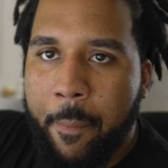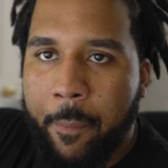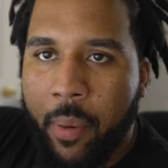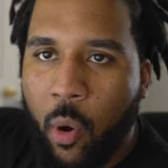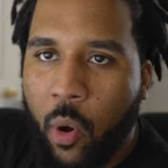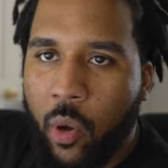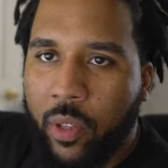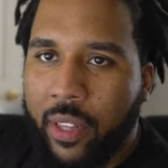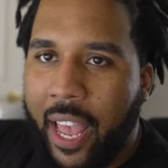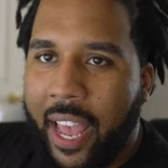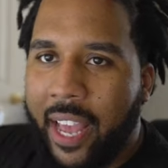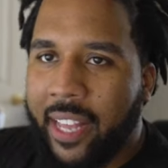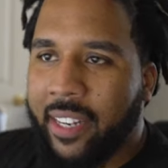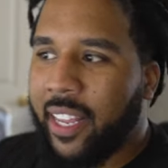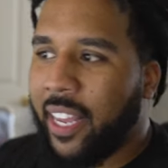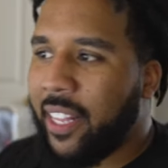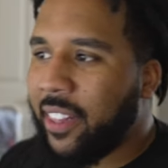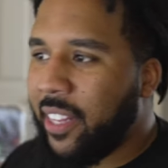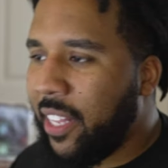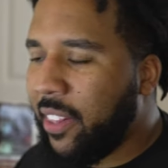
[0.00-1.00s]
pull that
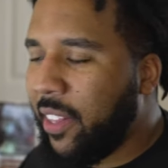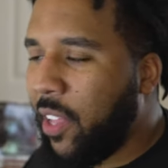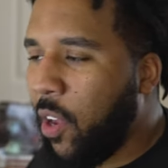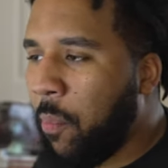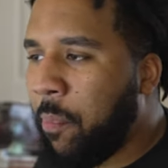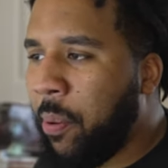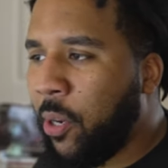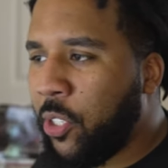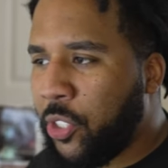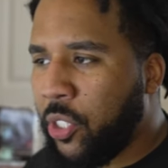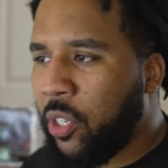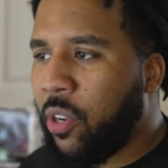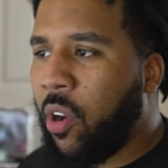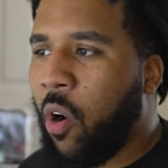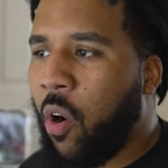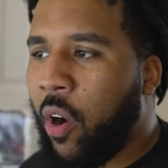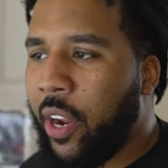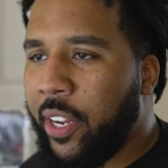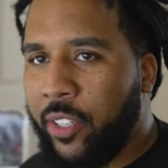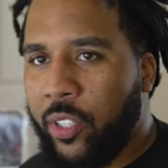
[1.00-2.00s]
and then they'll put your
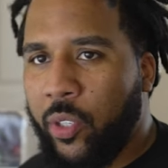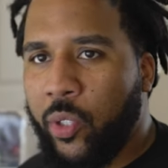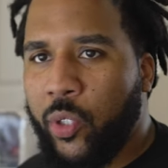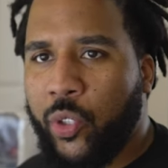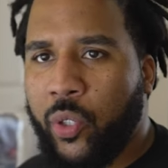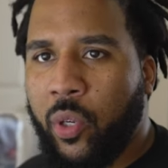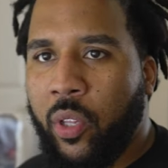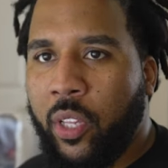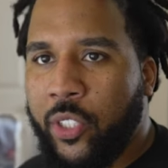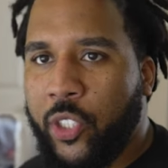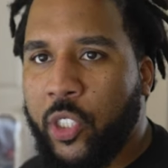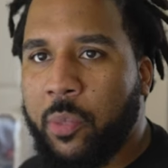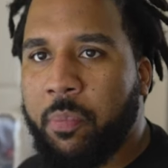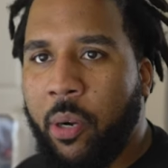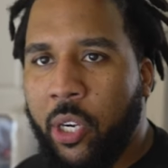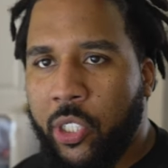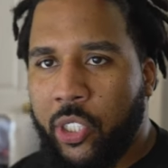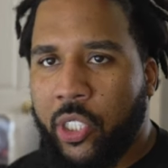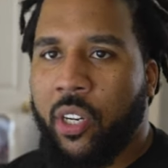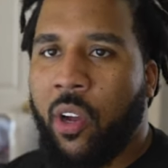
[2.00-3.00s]
car in neutral and just
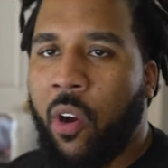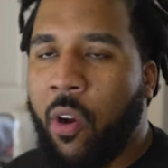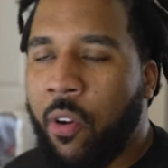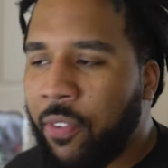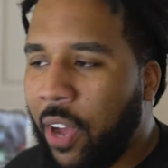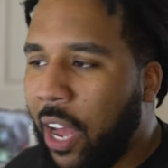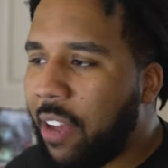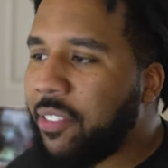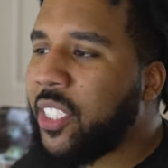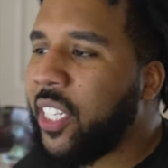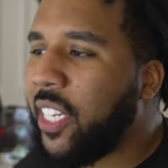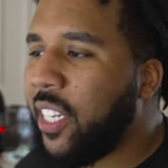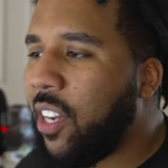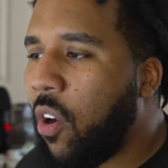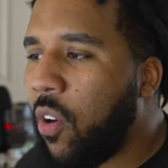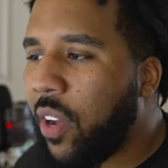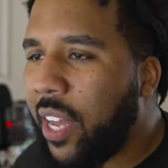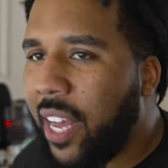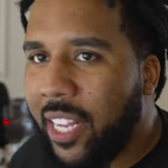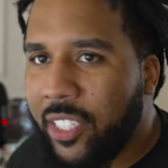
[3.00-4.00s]
push it off. I've seen
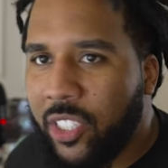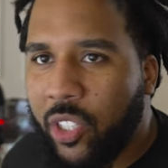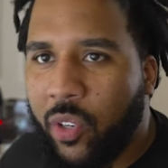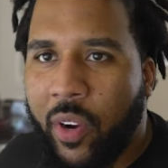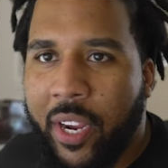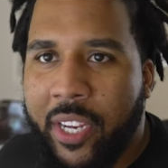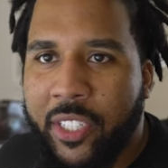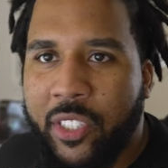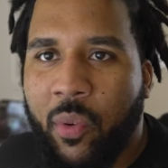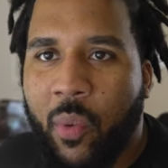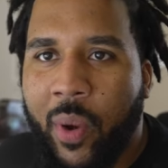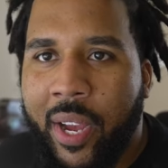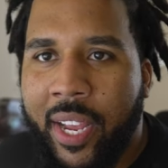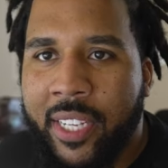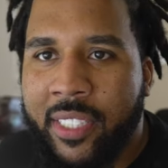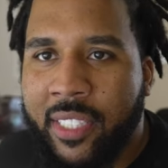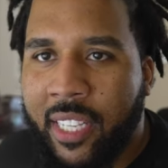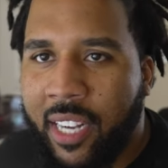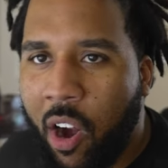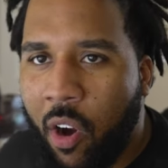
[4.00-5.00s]
all kinds of crazy
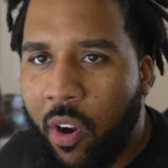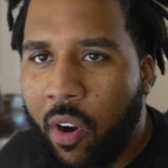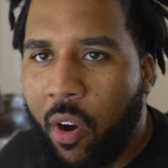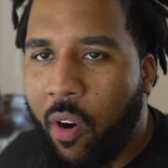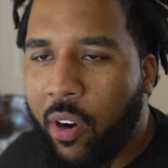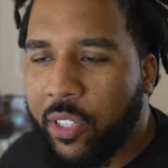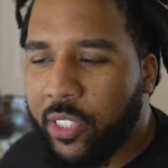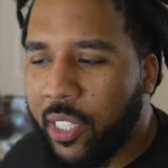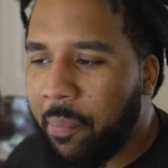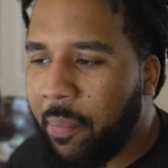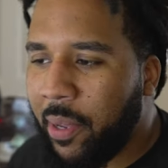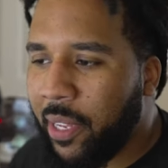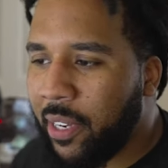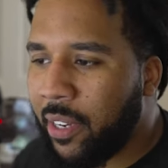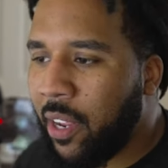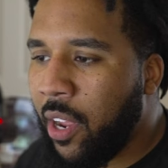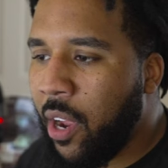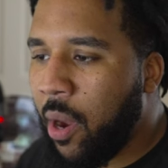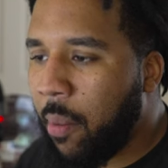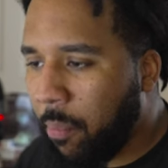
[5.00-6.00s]
ways that our cars have
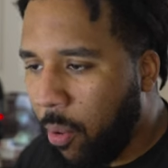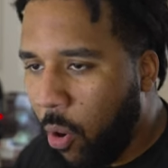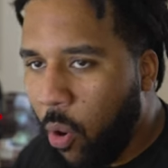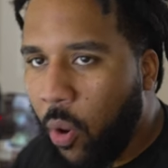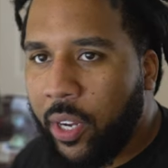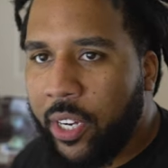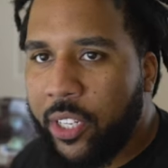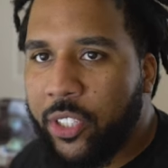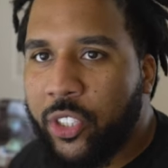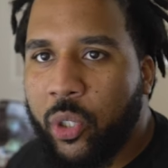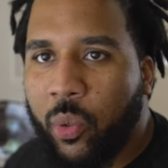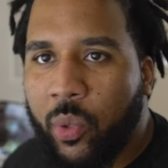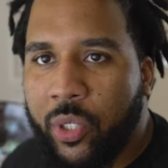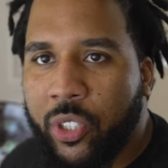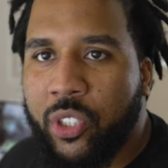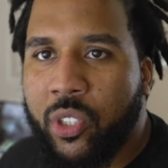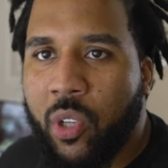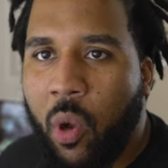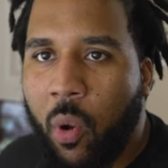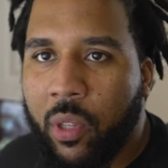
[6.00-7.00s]
been broken into
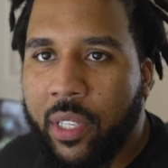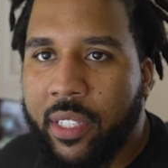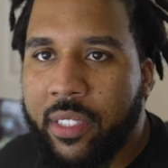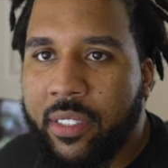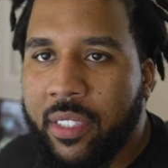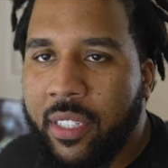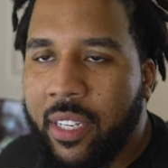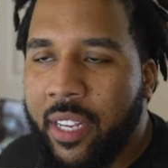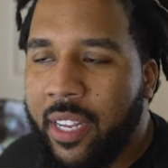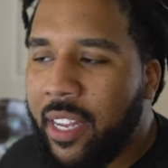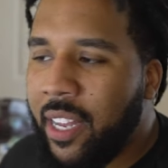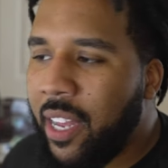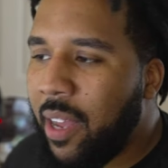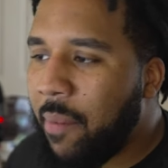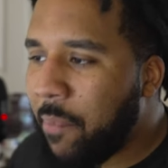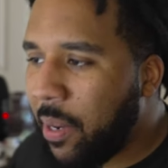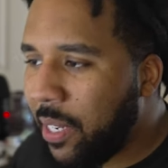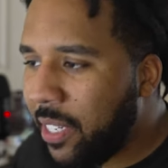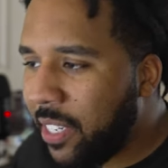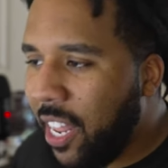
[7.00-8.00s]
and stolen,
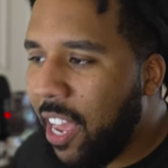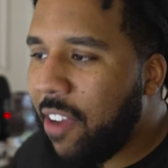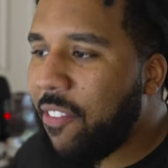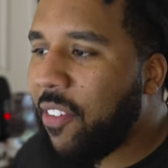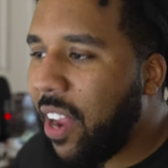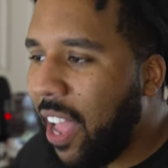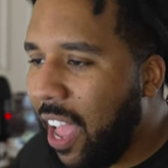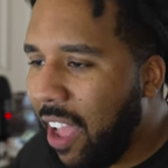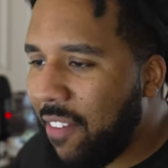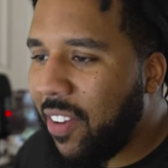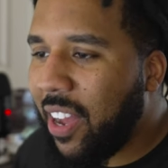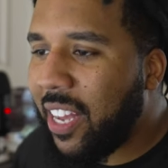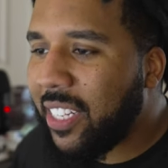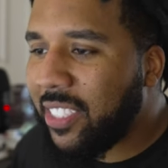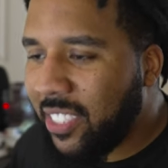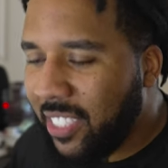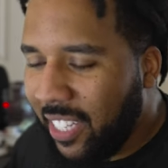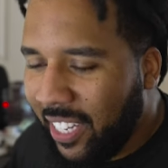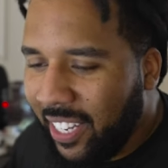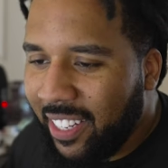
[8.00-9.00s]
but never have I
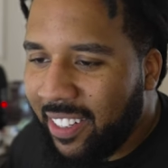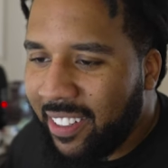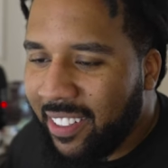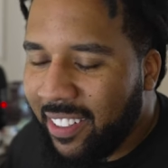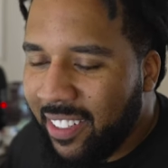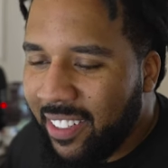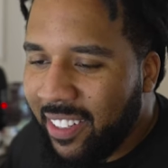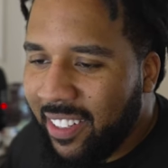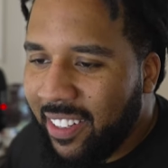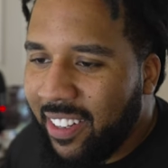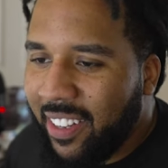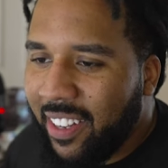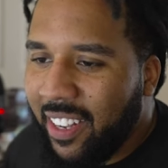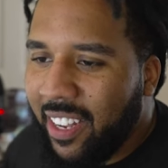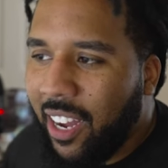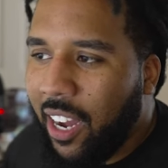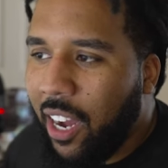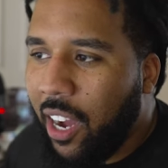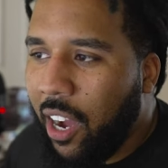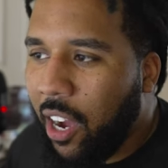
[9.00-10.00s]
seen
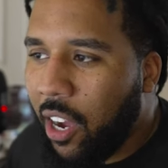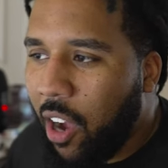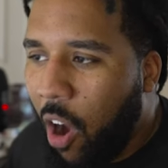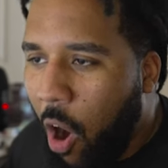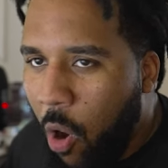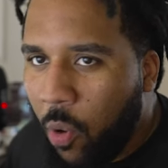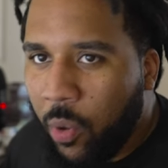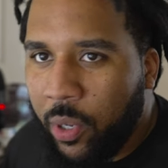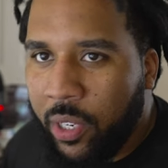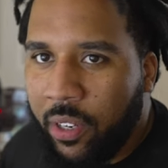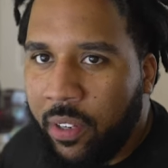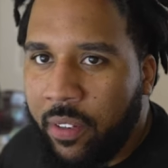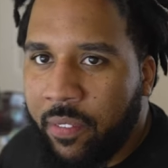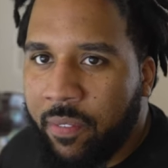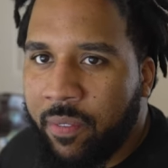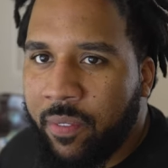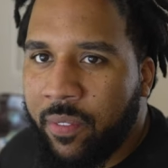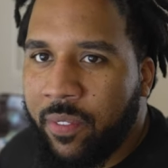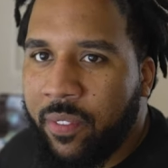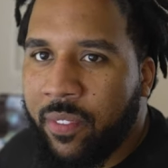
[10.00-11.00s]
a owner